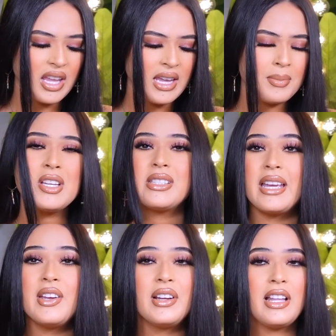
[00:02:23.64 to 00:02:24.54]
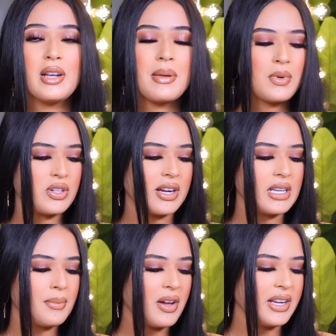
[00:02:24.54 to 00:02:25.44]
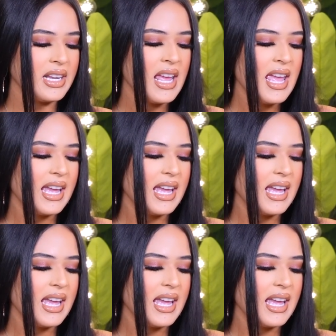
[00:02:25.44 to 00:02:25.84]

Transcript: and because I hear a lot of people talking about it,